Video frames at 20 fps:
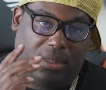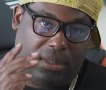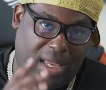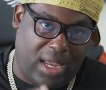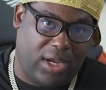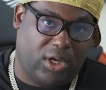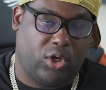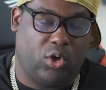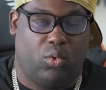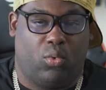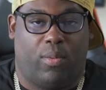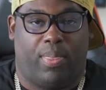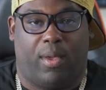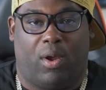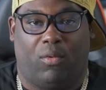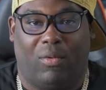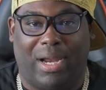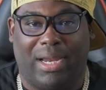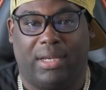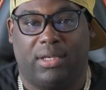Thank you.
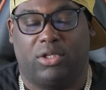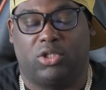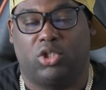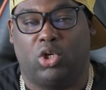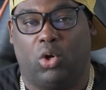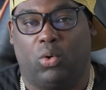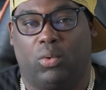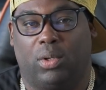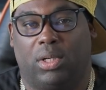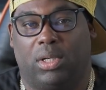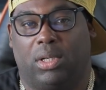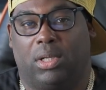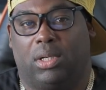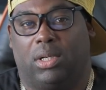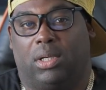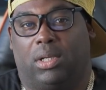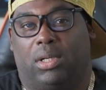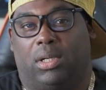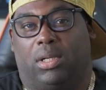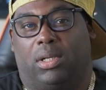All right. So
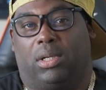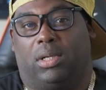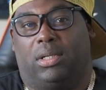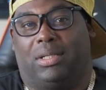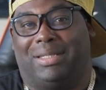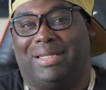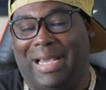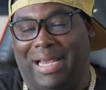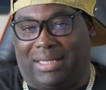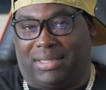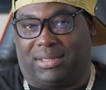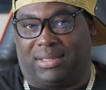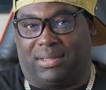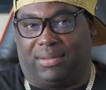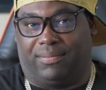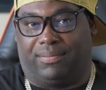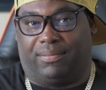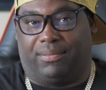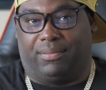yes,